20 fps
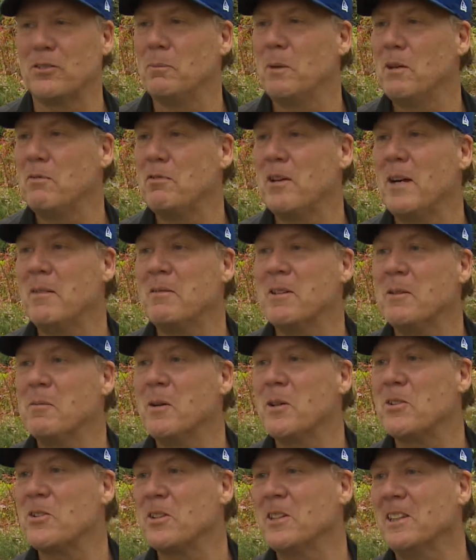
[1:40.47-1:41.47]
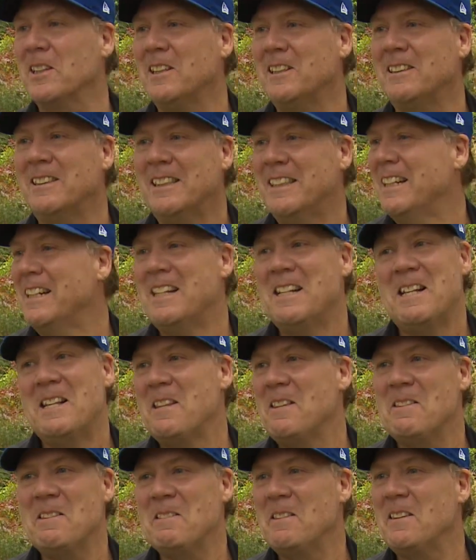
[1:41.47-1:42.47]
My family in Montreal,
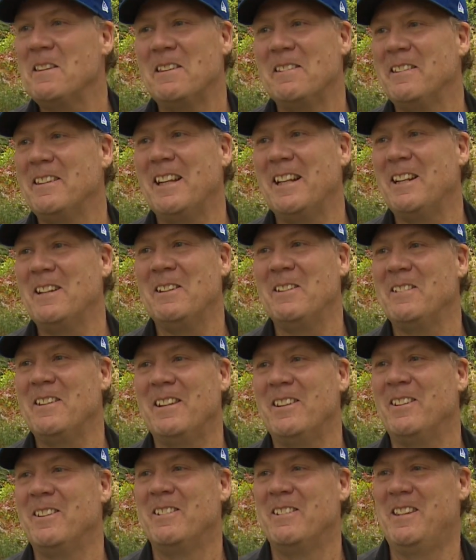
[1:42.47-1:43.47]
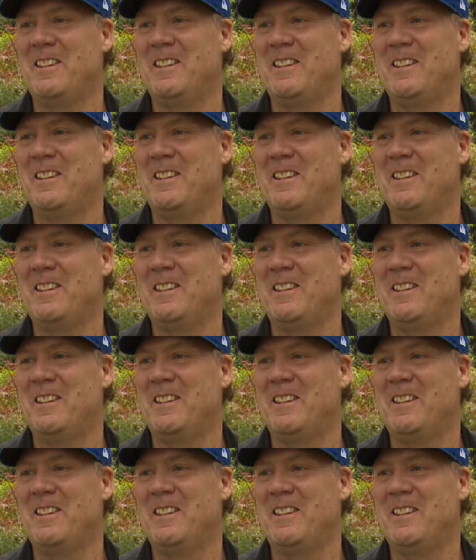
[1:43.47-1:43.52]
they don't they're